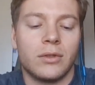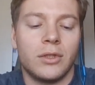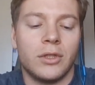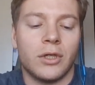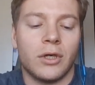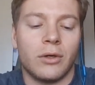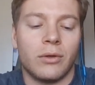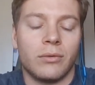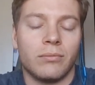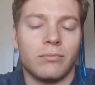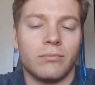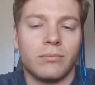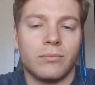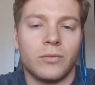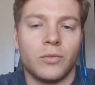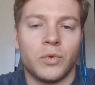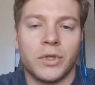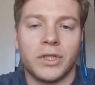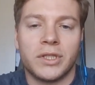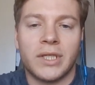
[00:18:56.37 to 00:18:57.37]

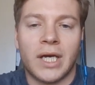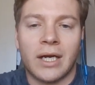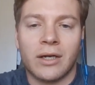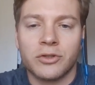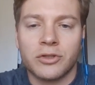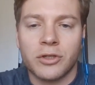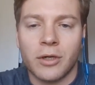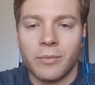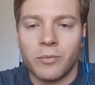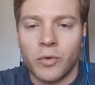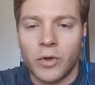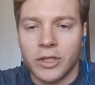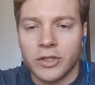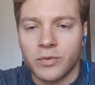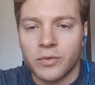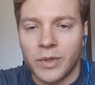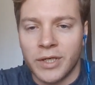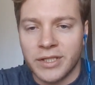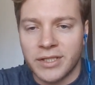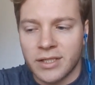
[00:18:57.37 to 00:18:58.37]
when Donald Trump won in
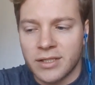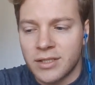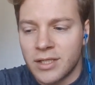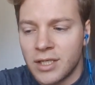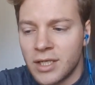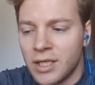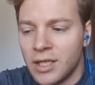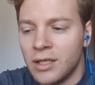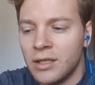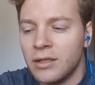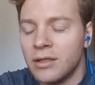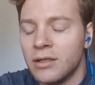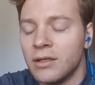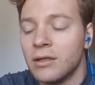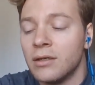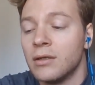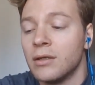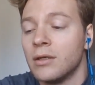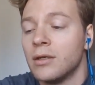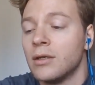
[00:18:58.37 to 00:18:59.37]

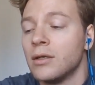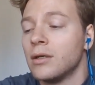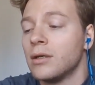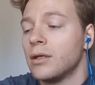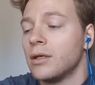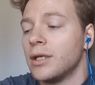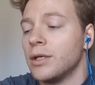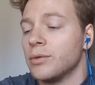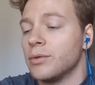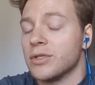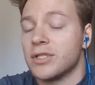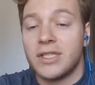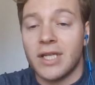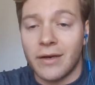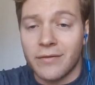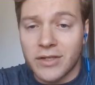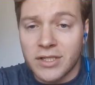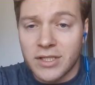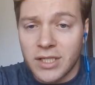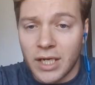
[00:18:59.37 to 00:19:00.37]
2016, it was
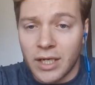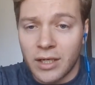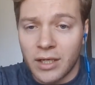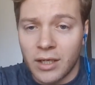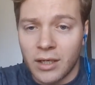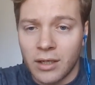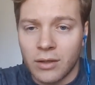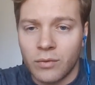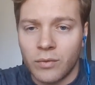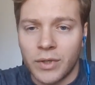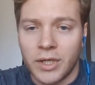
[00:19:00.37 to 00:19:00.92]
devastating.